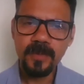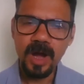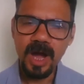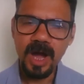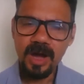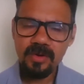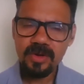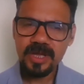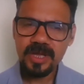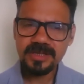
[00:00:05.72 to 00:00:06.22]

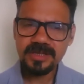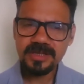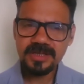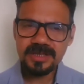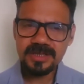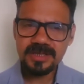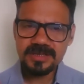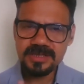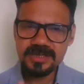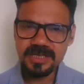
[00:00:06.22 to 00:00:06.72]
how can
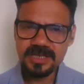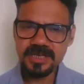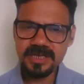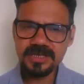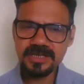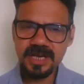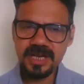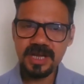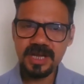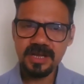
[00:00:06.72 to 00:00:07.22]
this
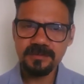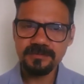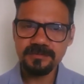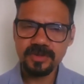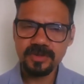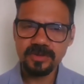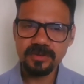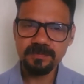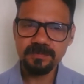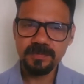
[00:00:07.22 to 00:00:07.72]
data,
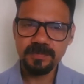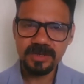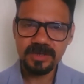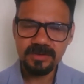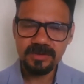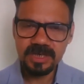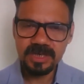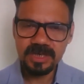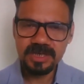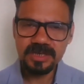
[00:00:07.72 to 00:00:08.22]

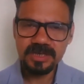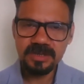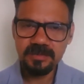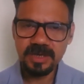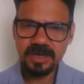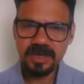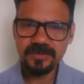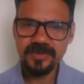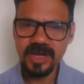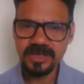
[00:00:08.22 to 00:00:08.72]
particularly in the
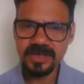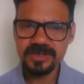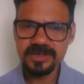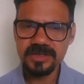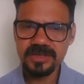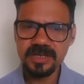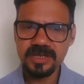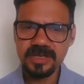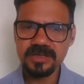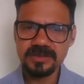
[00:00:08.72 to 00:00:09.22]

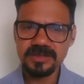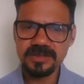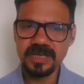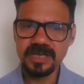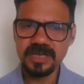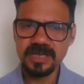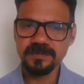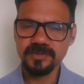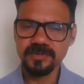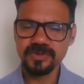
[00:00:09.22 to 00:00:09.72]
manufacturing
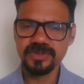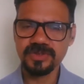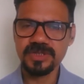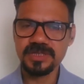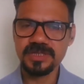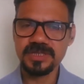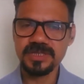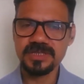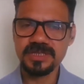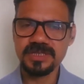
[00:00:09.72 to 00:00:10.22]
sector
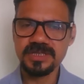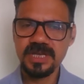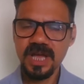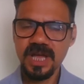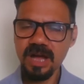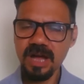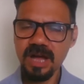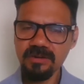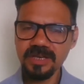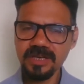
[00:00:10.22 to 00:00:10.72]
processes,
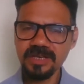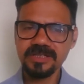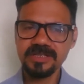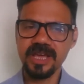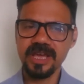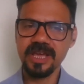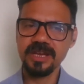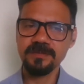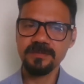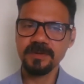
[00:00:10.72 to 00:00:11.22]
how can it
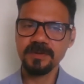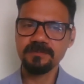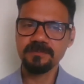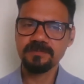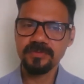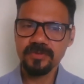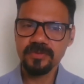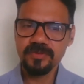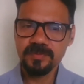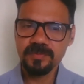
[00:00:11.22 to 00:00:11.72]
help
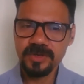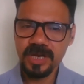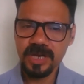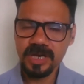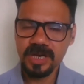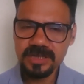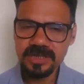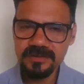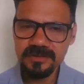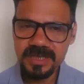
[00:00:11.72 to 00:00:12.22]
improve
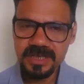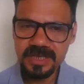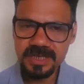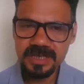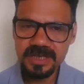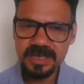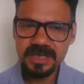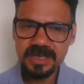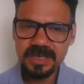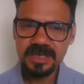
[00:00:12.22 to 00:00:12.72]

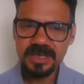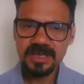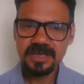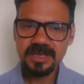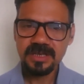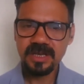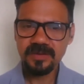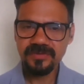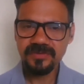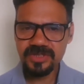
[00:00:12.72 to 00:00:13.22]
productivity,
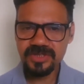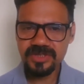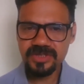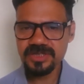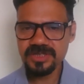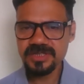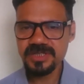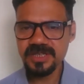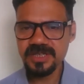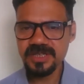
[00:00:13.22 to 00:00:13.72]

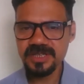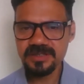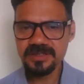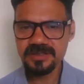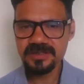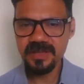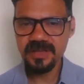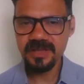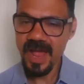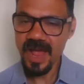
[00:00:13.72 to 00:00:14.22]

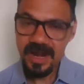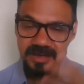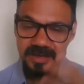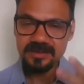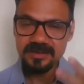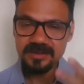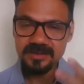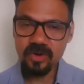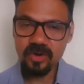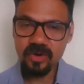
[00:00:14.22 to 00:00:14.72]
efficiencies,
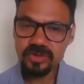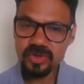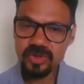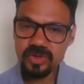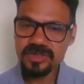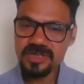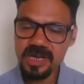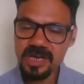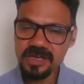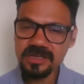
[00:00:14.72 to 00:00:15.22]
and also
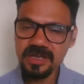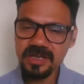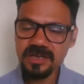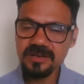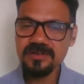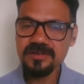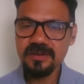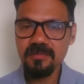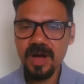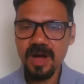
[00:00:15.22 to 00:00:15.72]
result
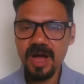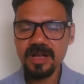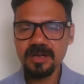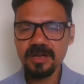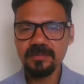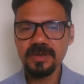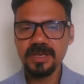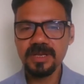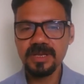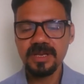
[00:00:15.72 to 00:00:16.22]
in
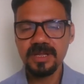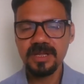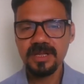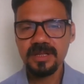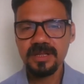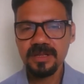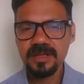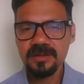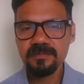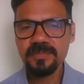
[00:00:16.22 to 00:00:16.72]
remarkable
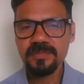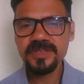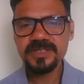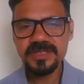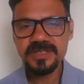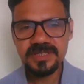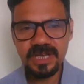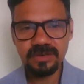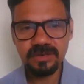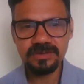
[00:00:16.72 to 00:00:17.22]

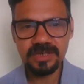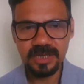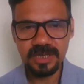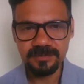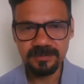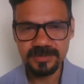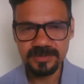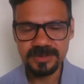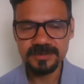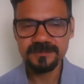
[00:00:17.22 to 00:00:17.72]
business
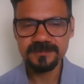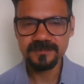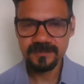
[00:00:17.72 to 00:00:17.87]
outcomes?